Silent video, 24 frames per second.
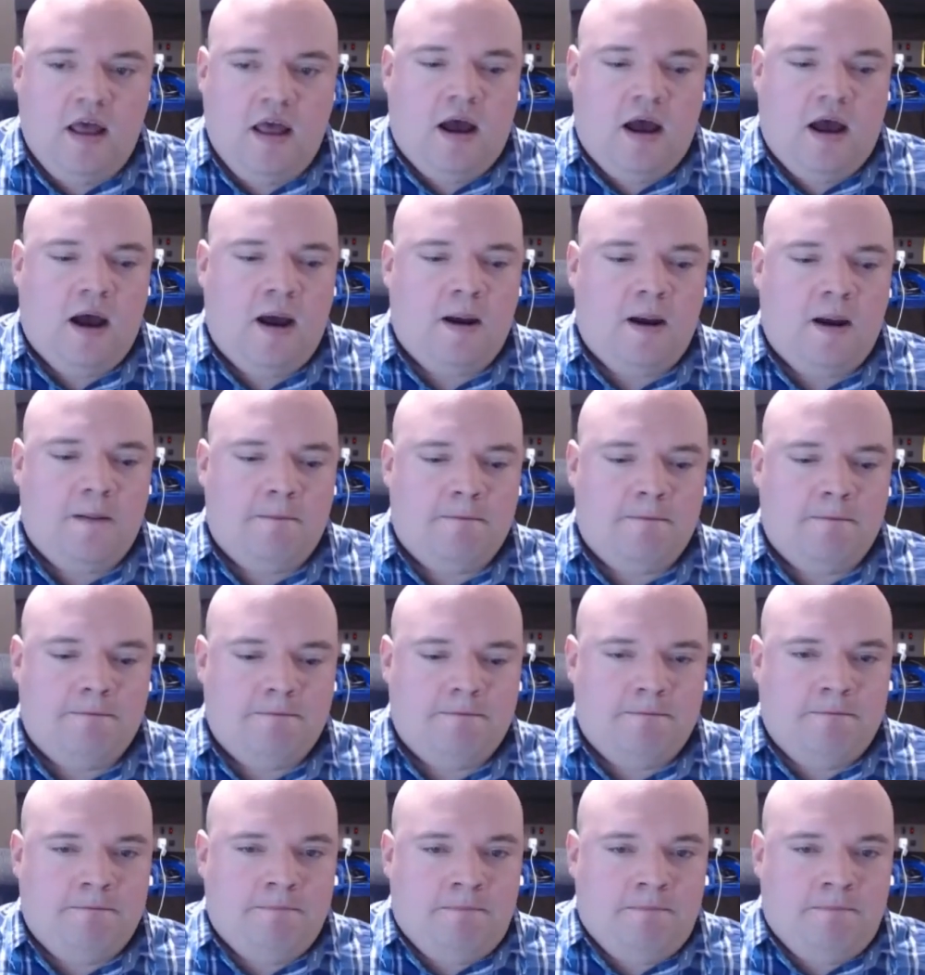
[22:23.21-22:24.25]

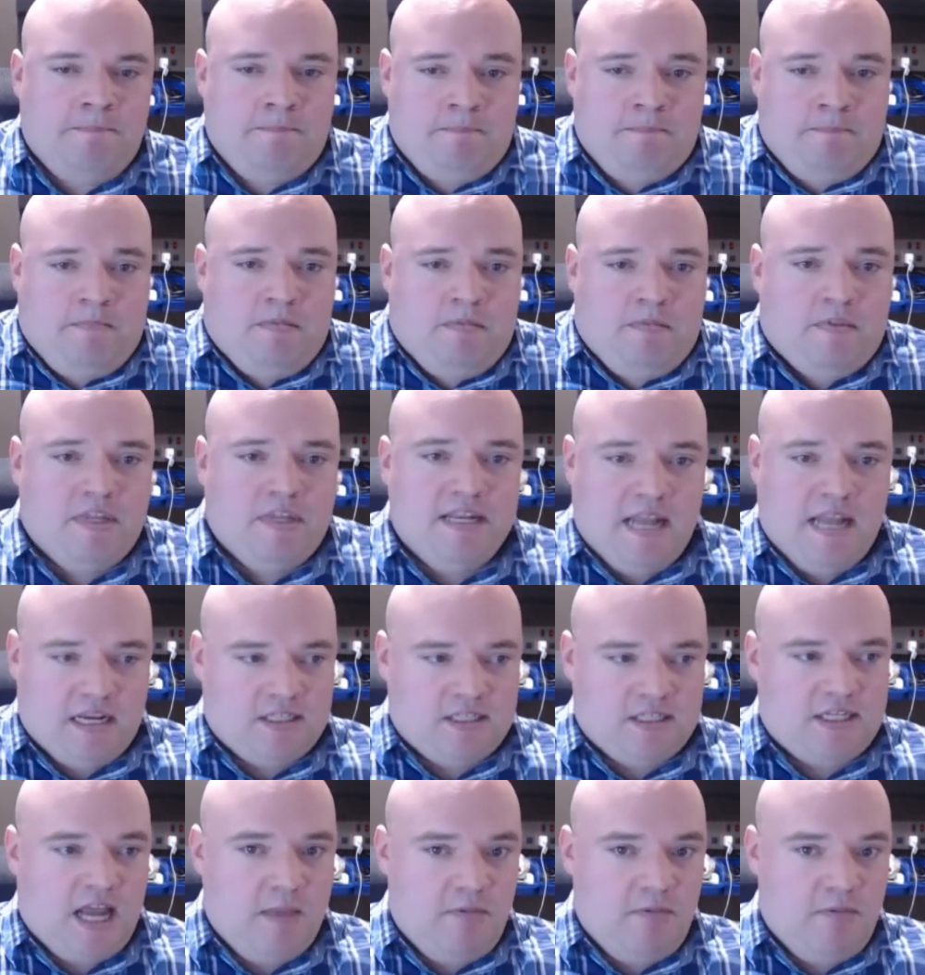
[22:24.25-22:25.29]
The
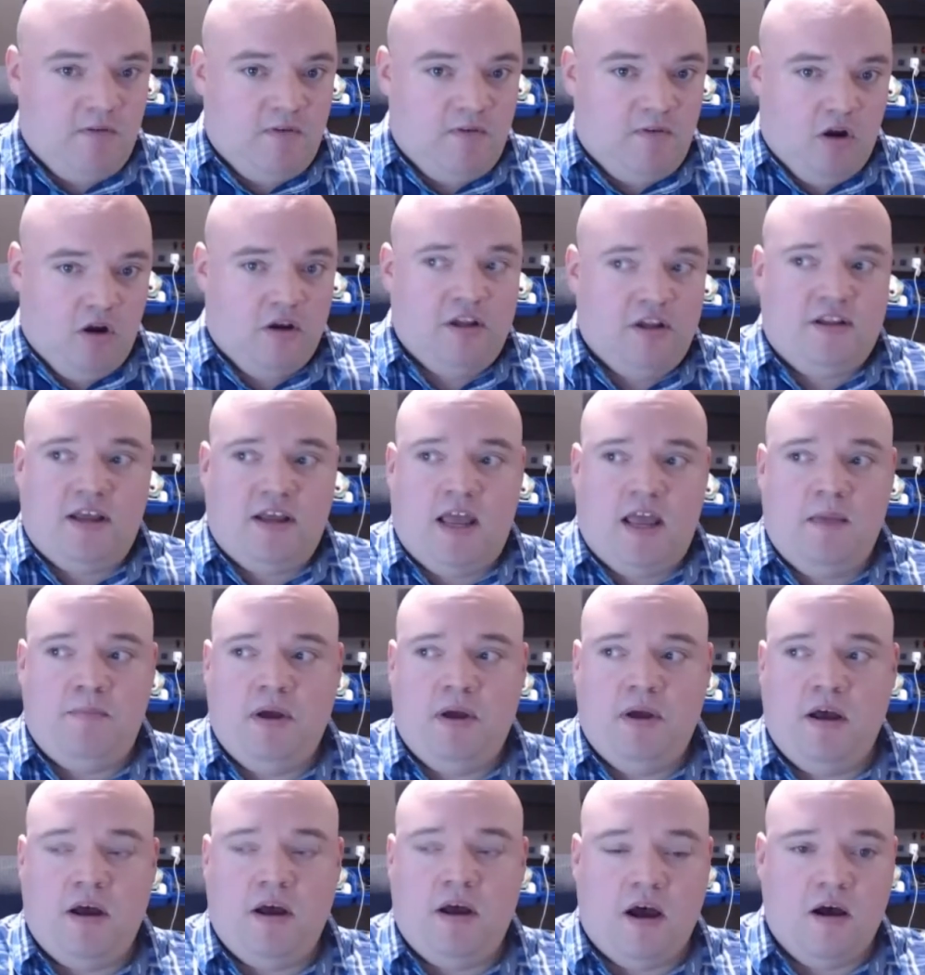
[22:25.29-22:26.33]
next type of archetype
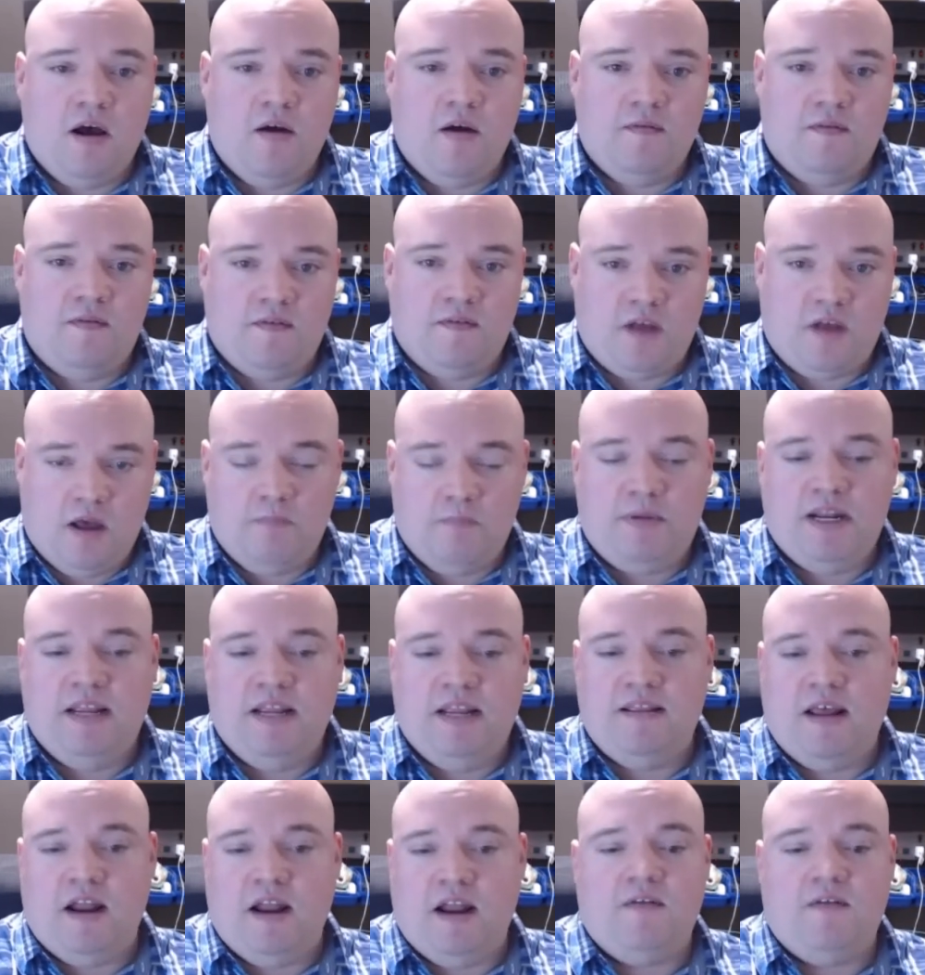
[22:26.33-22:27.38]
of company
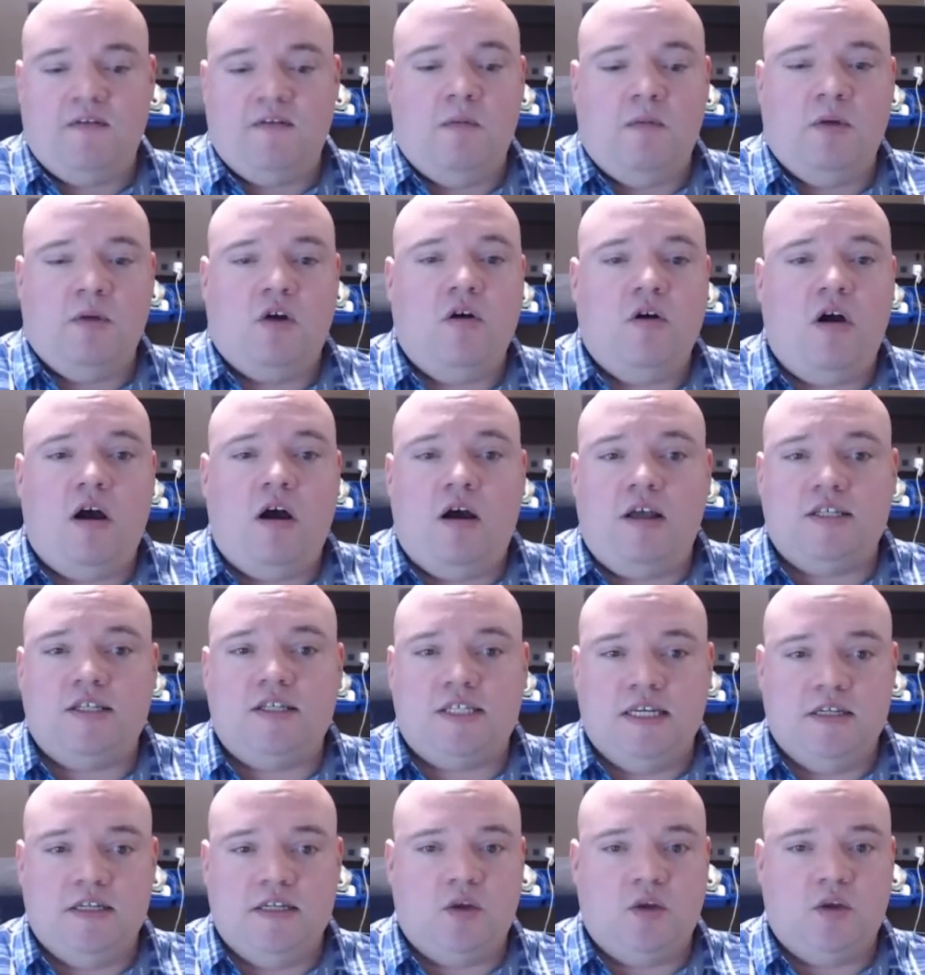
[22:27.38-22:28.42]
that I've come
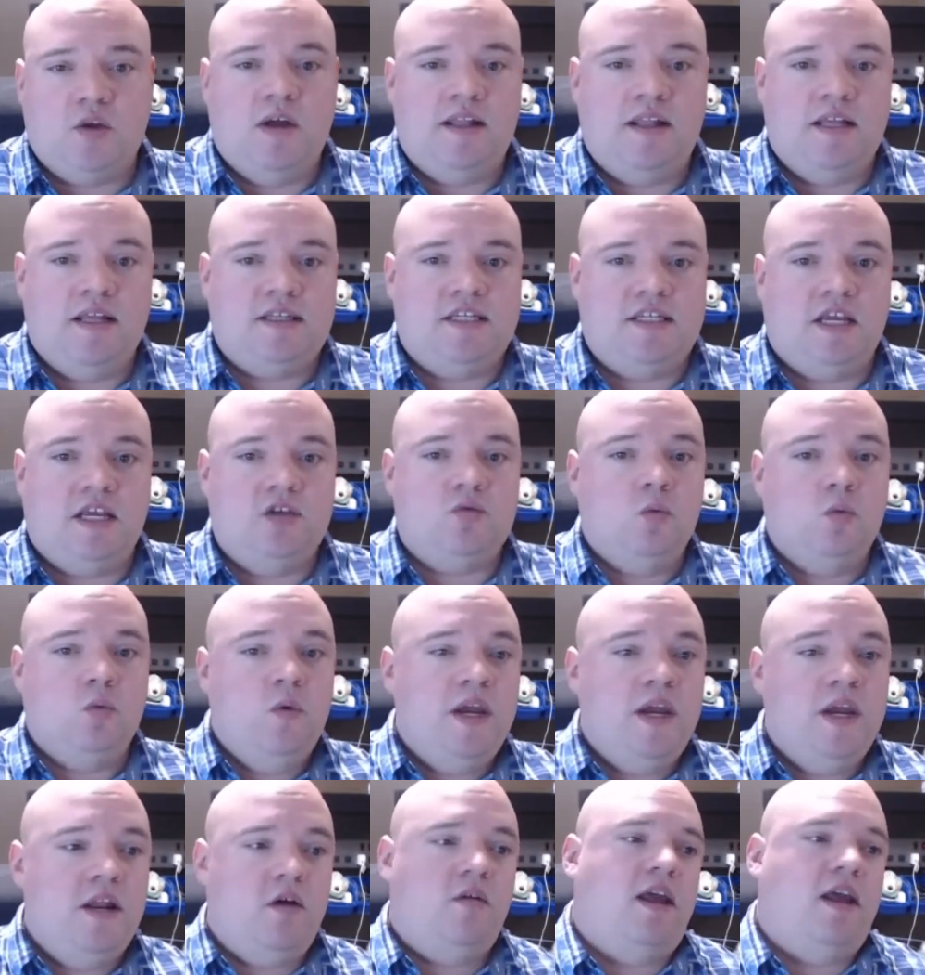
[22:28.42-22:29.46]
across is the one that says,
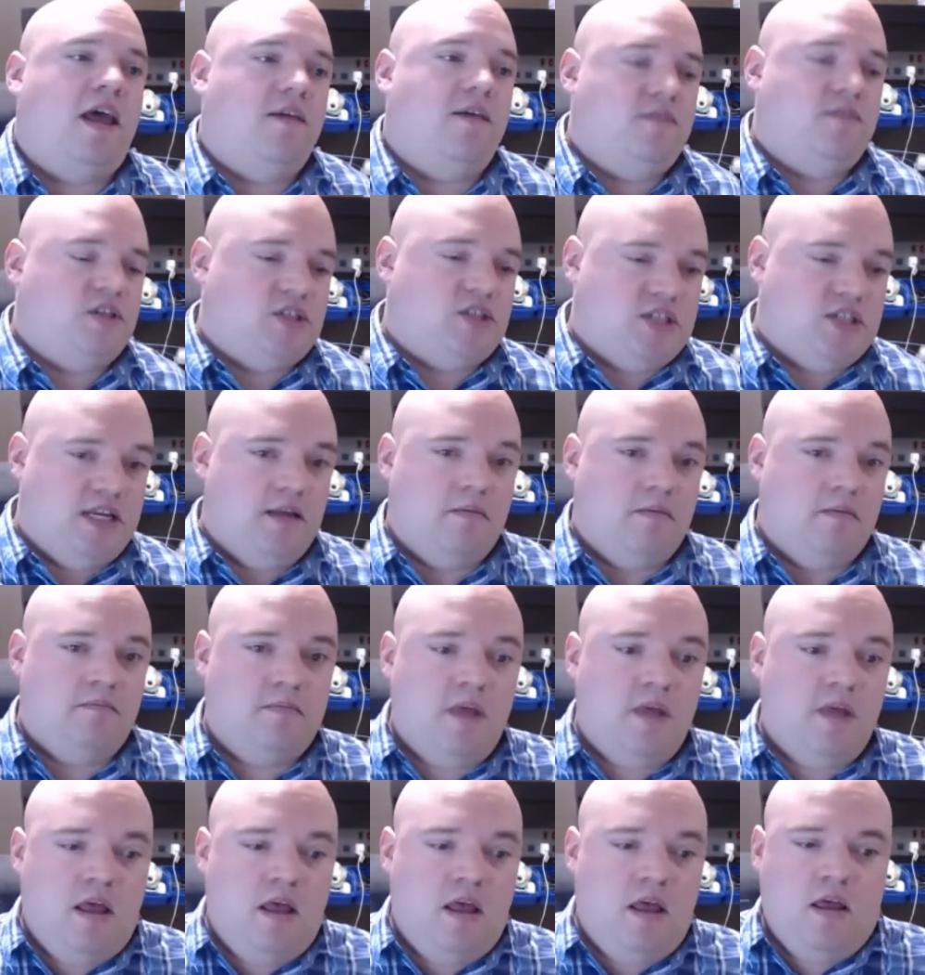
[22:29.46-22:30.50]
we don't have a
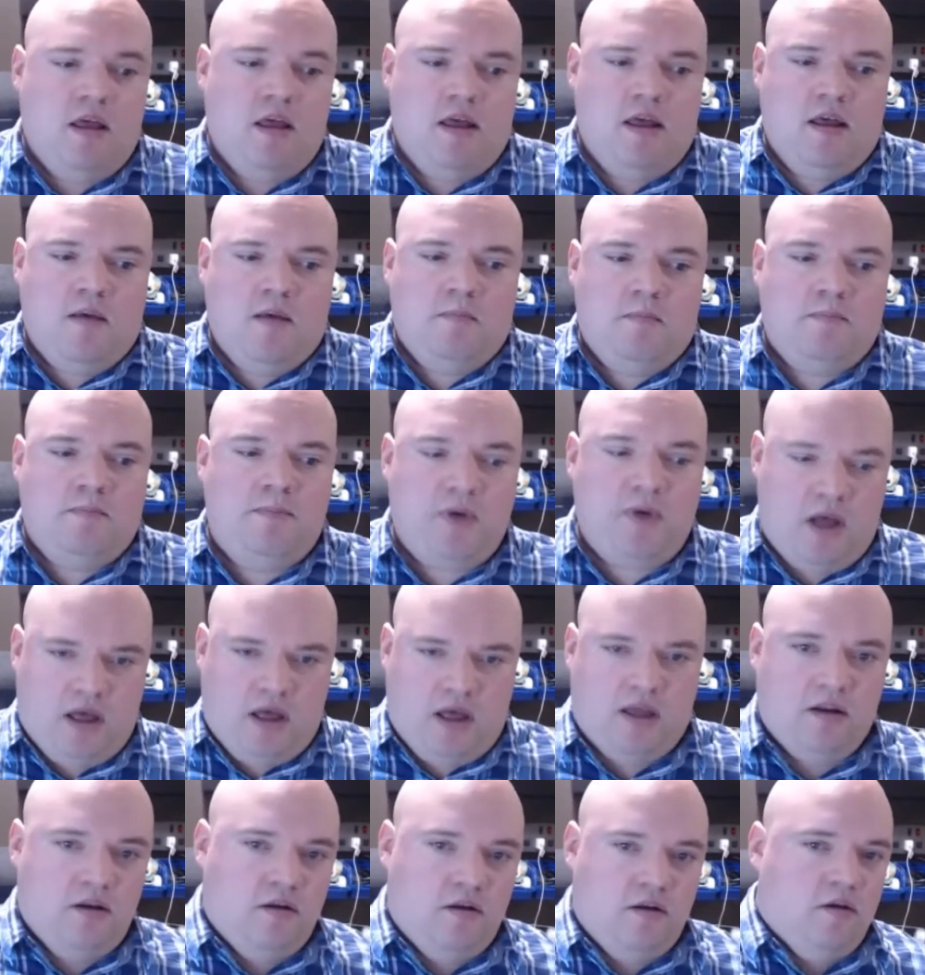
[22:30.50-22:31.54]
SIM,
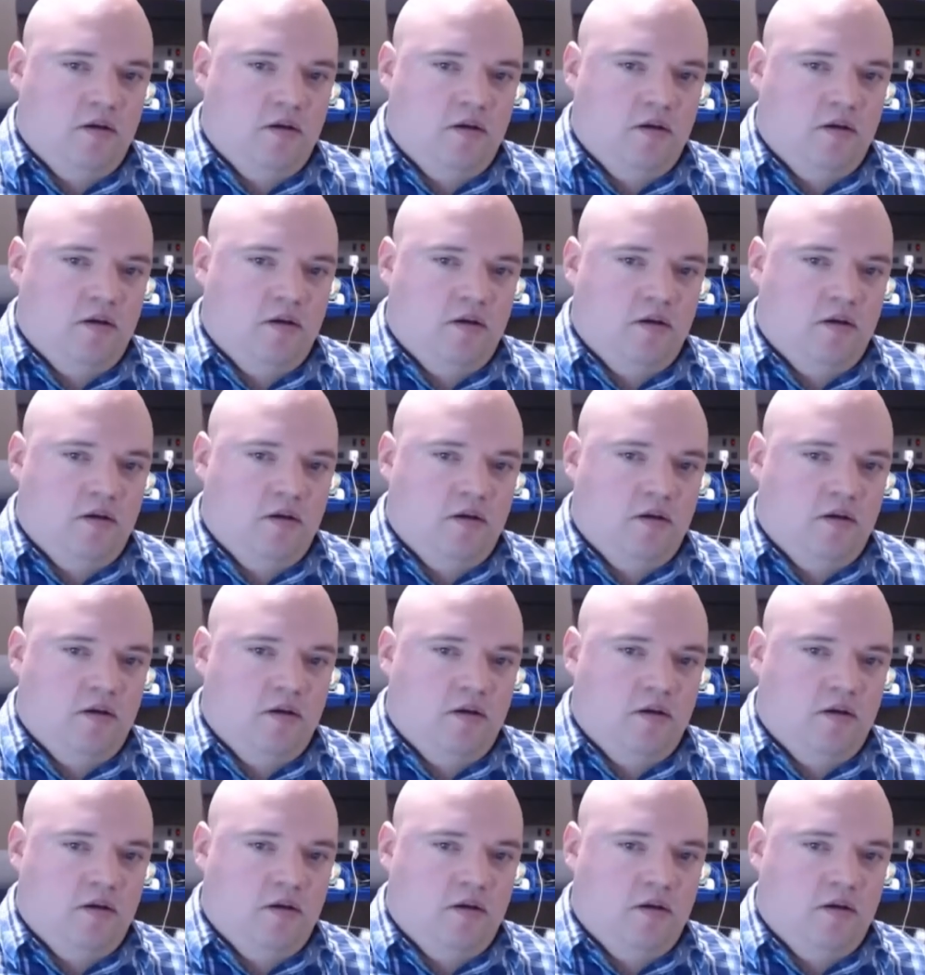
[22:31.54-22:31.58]
but